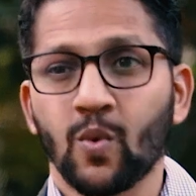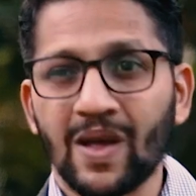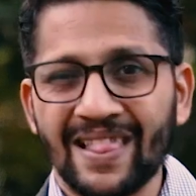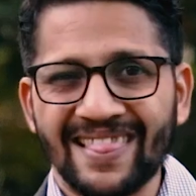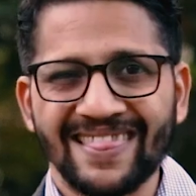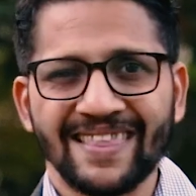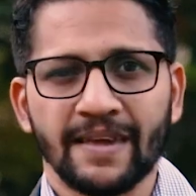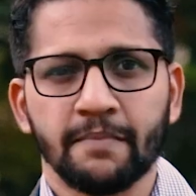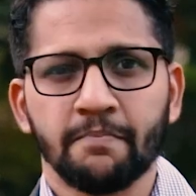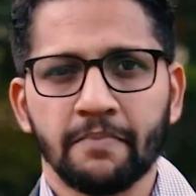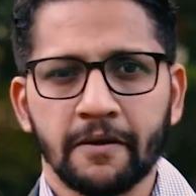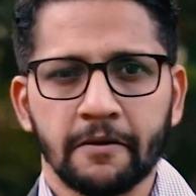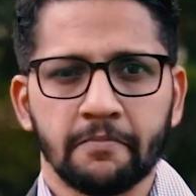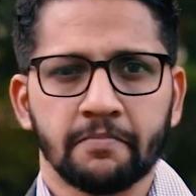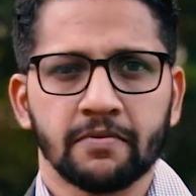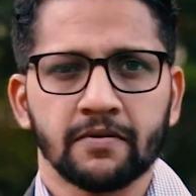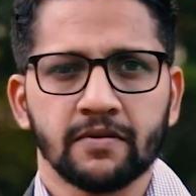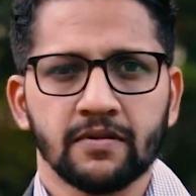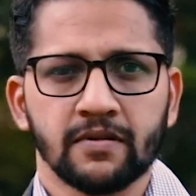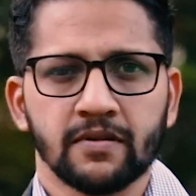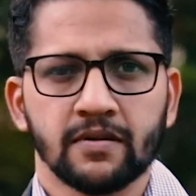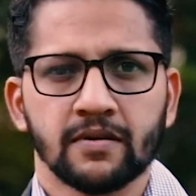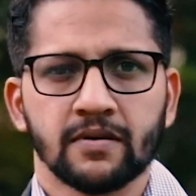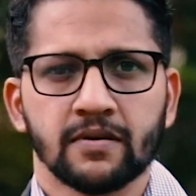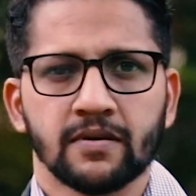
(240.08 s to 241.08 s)
wealthy
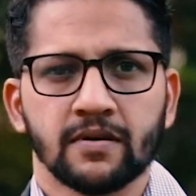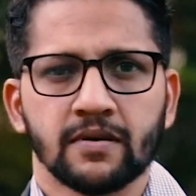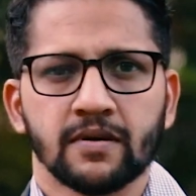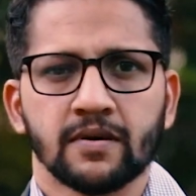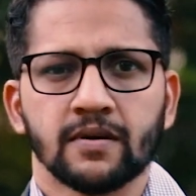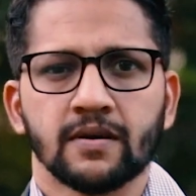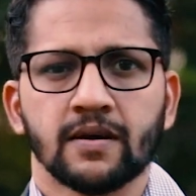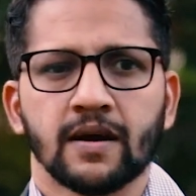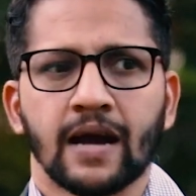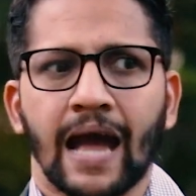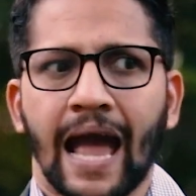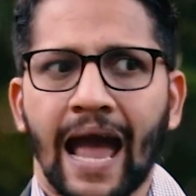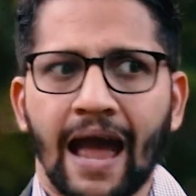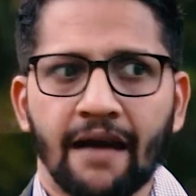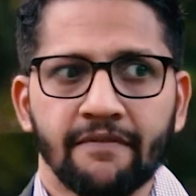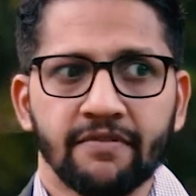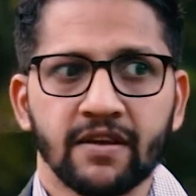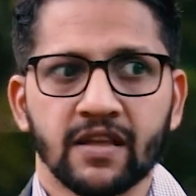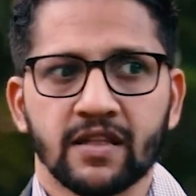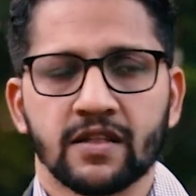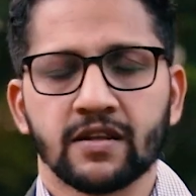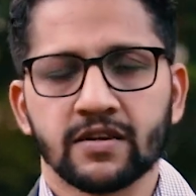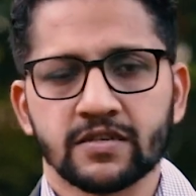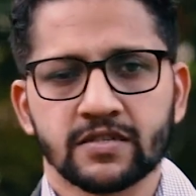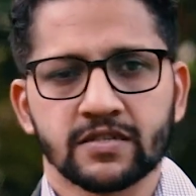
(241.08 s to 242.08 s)
people
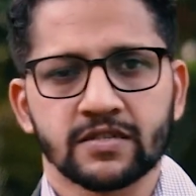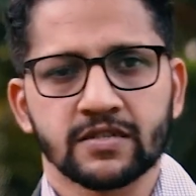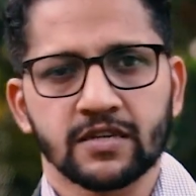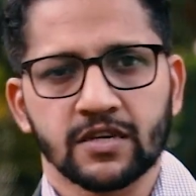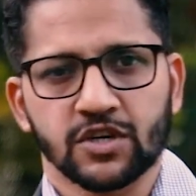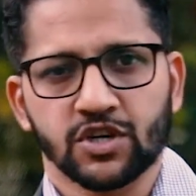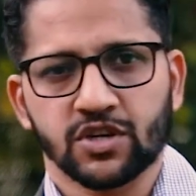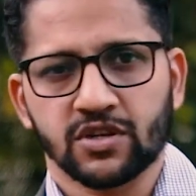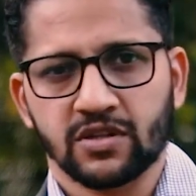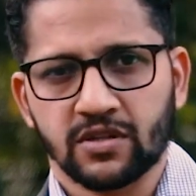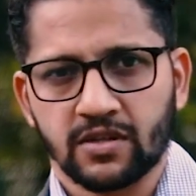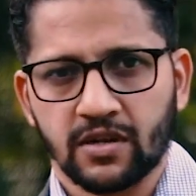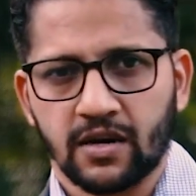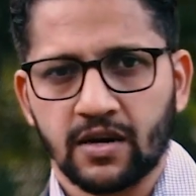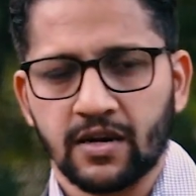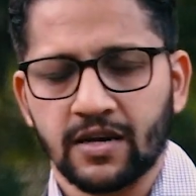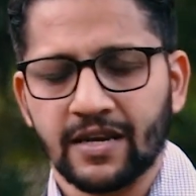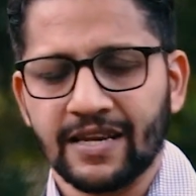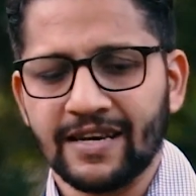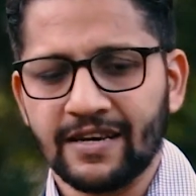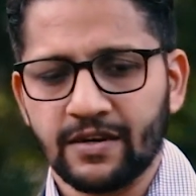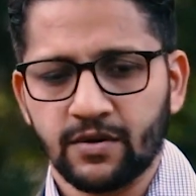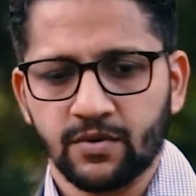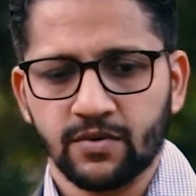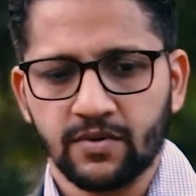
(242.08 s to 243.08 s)
having this nakshatra
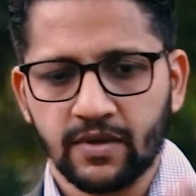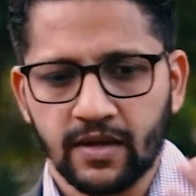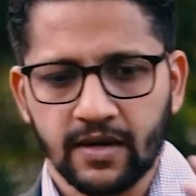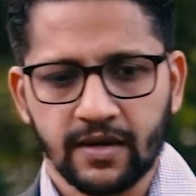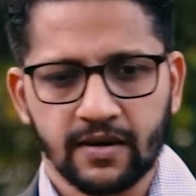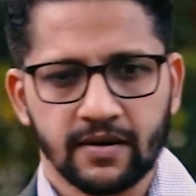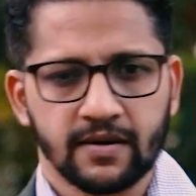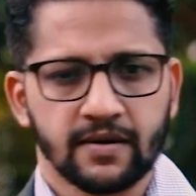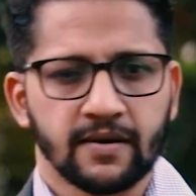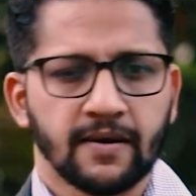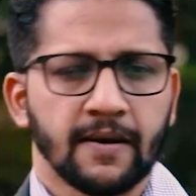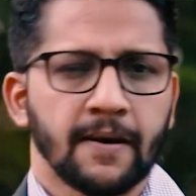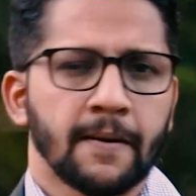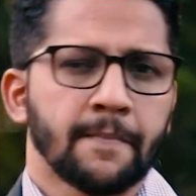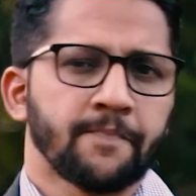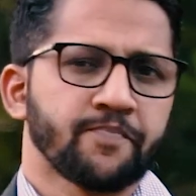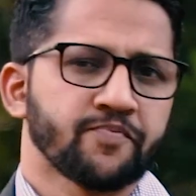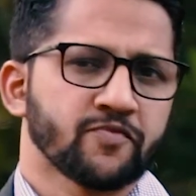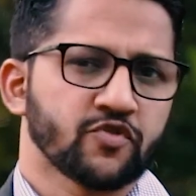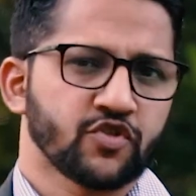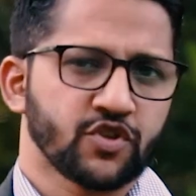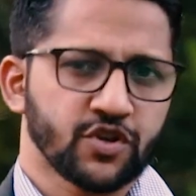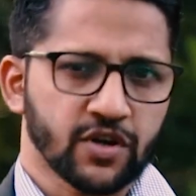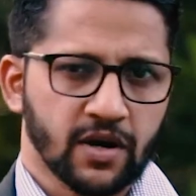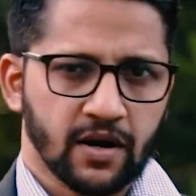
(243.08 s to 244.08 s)
into their
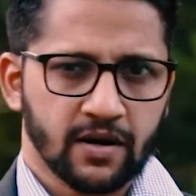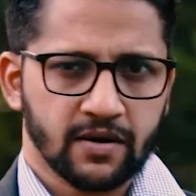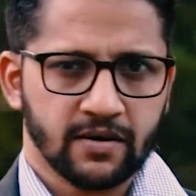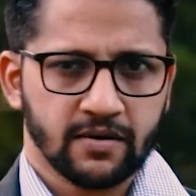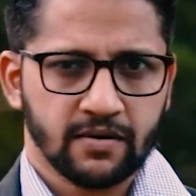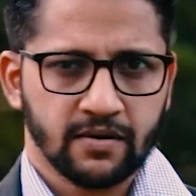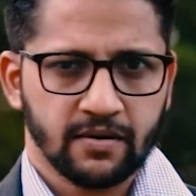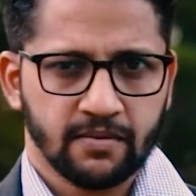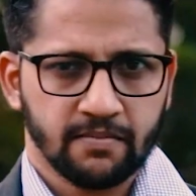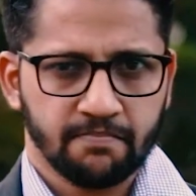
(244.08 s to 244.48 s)
chart,